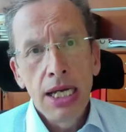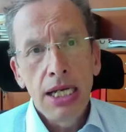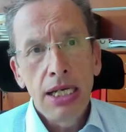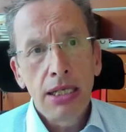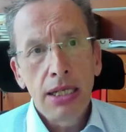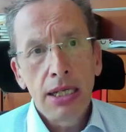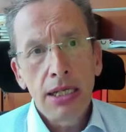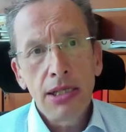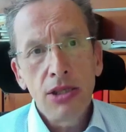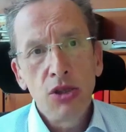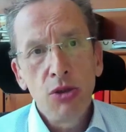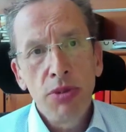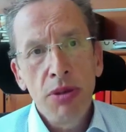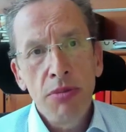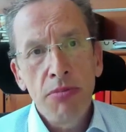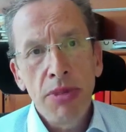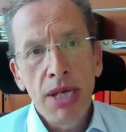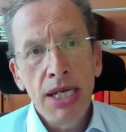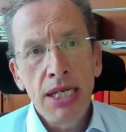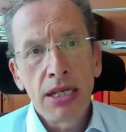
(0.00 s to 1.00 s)
it has to
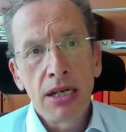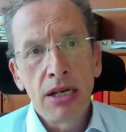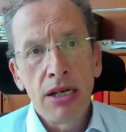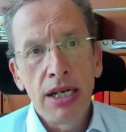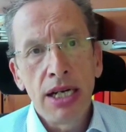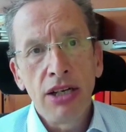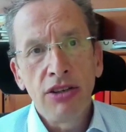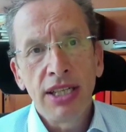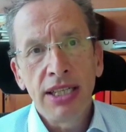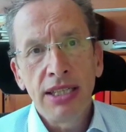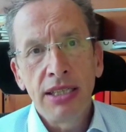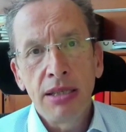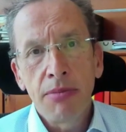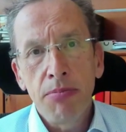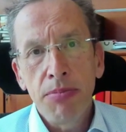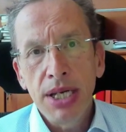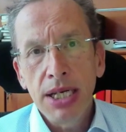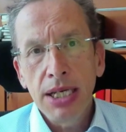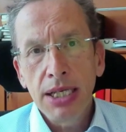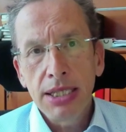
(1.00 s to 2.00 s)
be made clear that
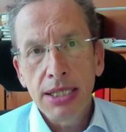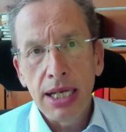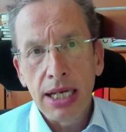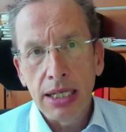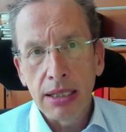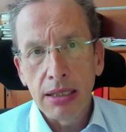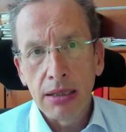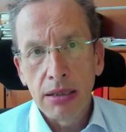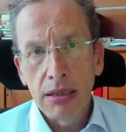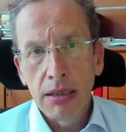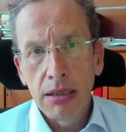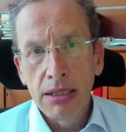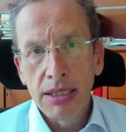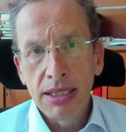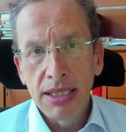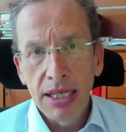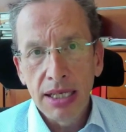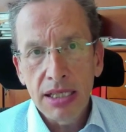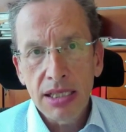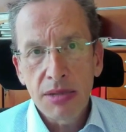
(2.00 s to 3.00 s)
the big tech
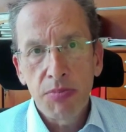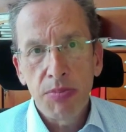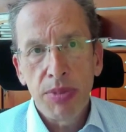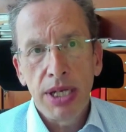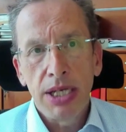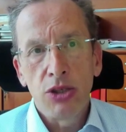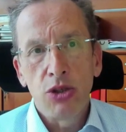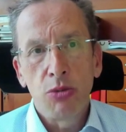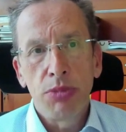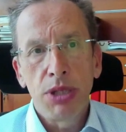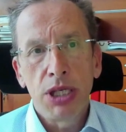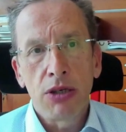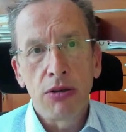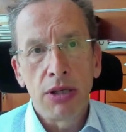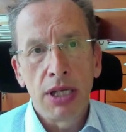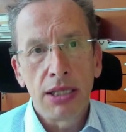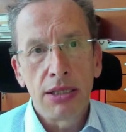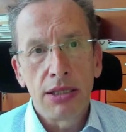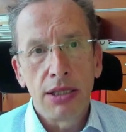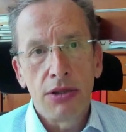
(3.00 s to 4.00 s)
does pay to be
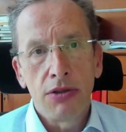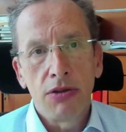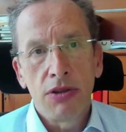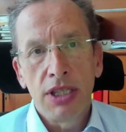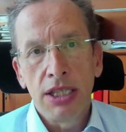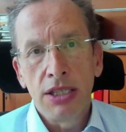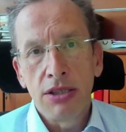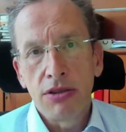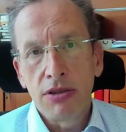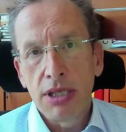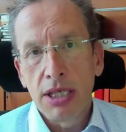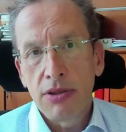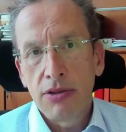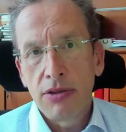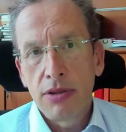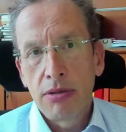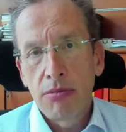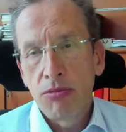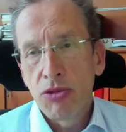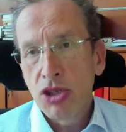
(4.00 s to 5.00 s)
connected to the internet,
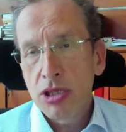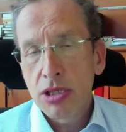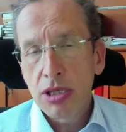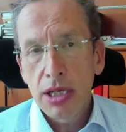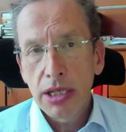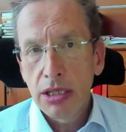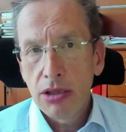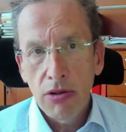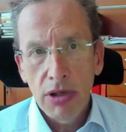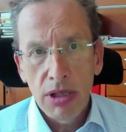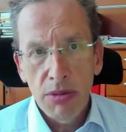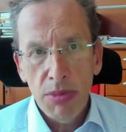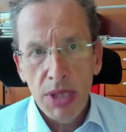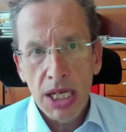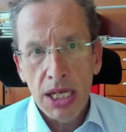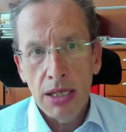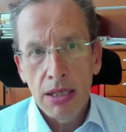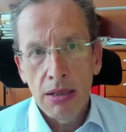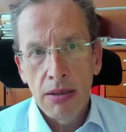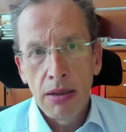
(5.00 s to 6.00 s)
just like you and
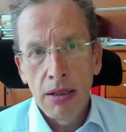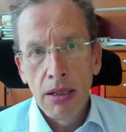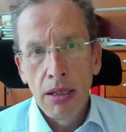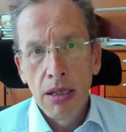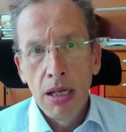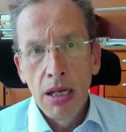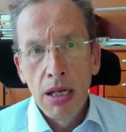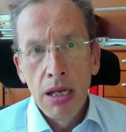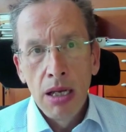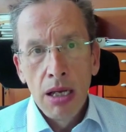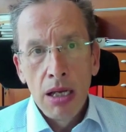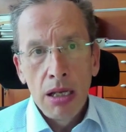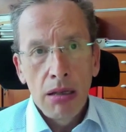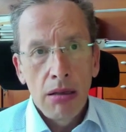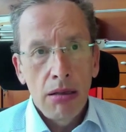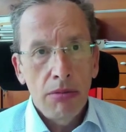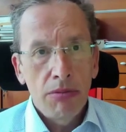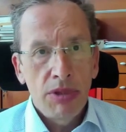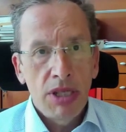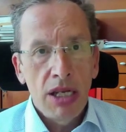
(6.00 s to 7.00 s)
me.
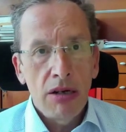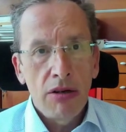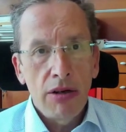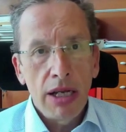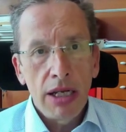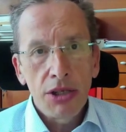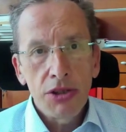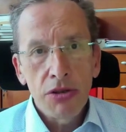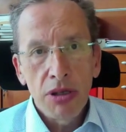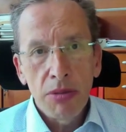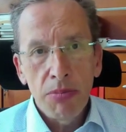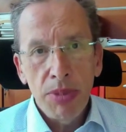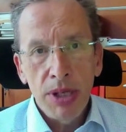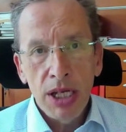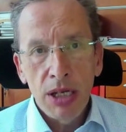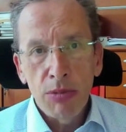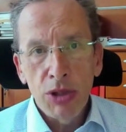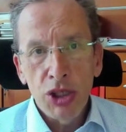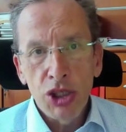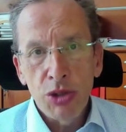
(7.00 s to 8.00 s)
They are actually
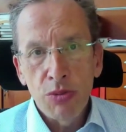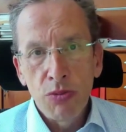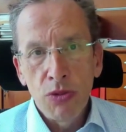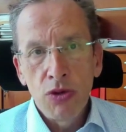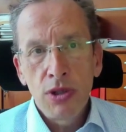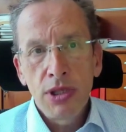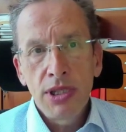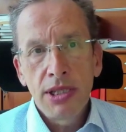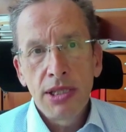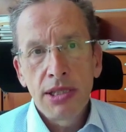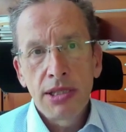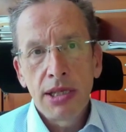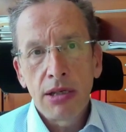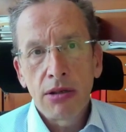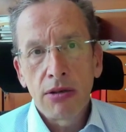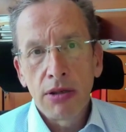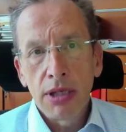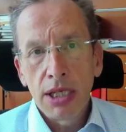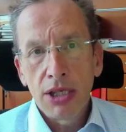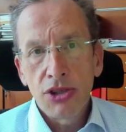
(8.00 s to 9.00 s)
paying much more since
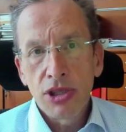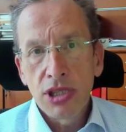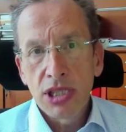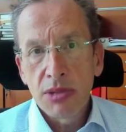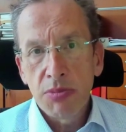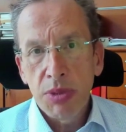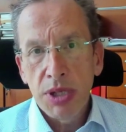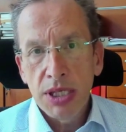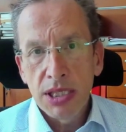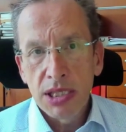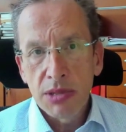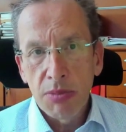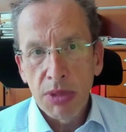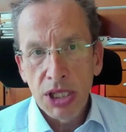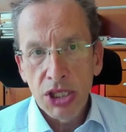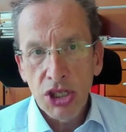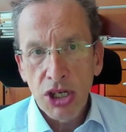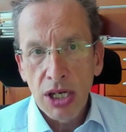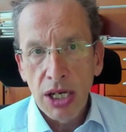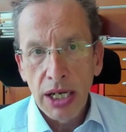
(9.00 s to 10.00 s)
their connection speed is
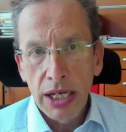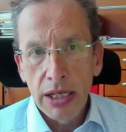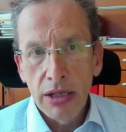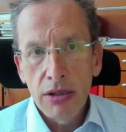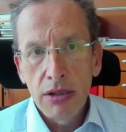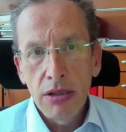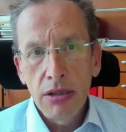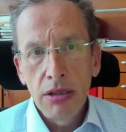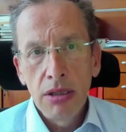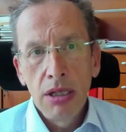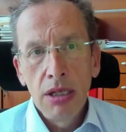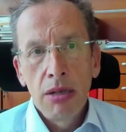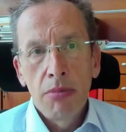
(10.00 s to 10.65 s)
much higher,